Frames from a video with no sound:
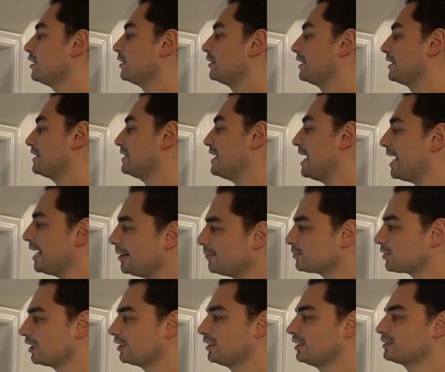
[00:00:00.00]
the
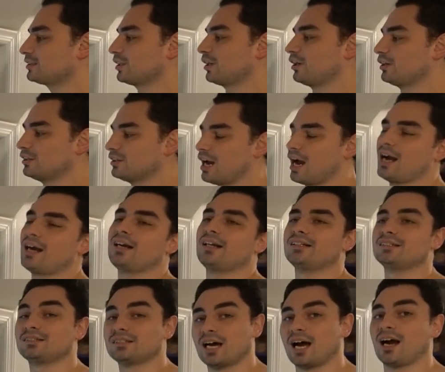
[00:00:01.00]
games on this are not
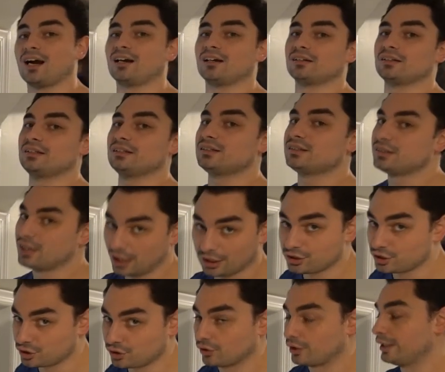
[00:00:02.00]
entirely
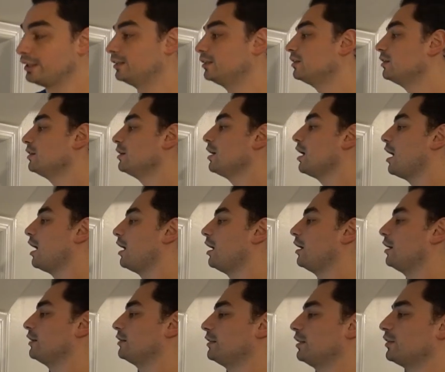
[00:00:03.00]
touchscreen.
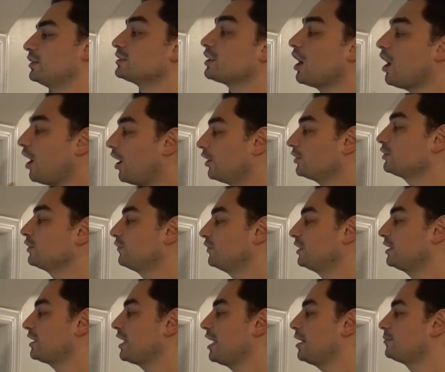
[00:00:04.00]
Uh, there is
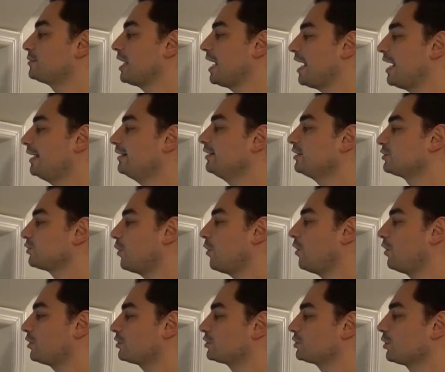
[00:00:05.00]
150 games and there's
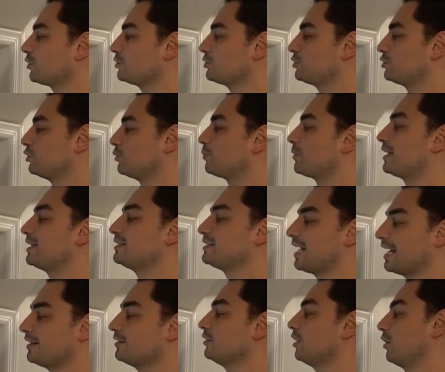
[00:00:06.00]
also Super
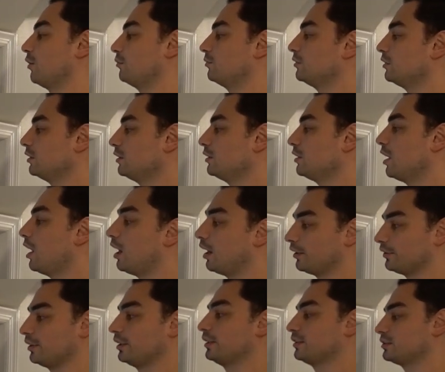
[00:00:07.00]
Nintendo
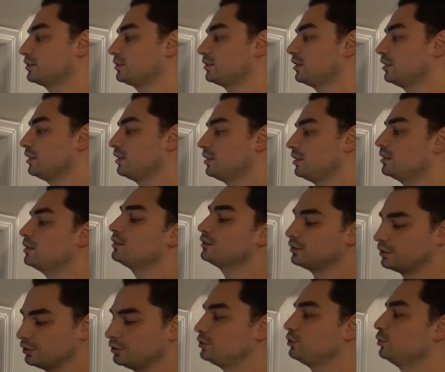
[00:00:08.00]
on this.
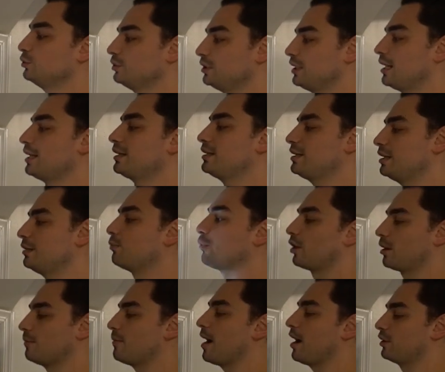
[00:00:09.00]
You do need a
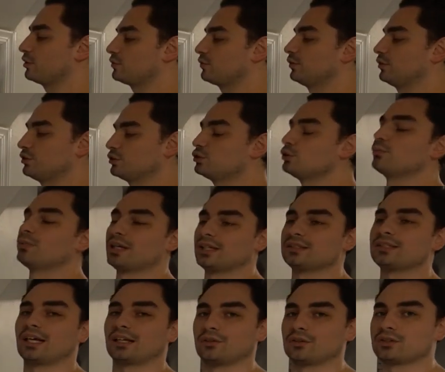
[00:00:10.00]
keyboard and mouse for the Super
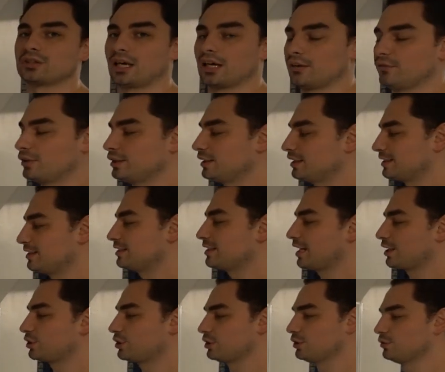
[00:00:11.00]
Nintendo side of it. This is
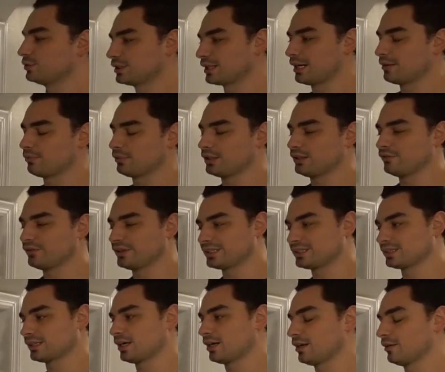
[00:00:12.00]
actually using, I believe
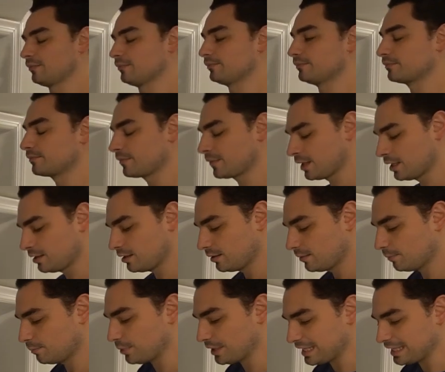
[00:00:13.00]
it's um,
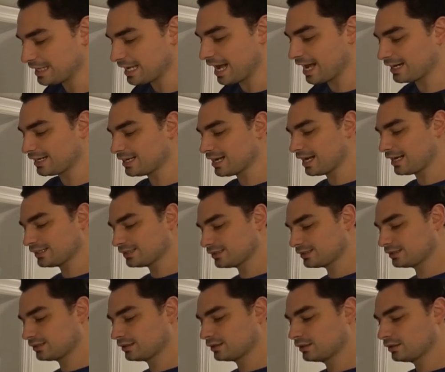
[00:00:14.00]

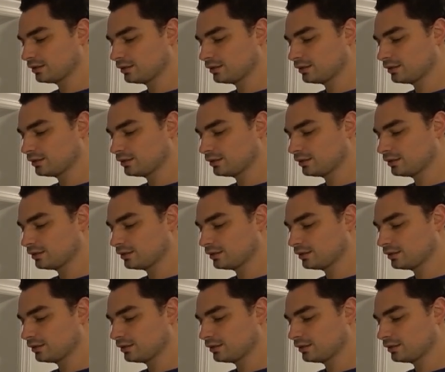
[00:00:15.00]
BNES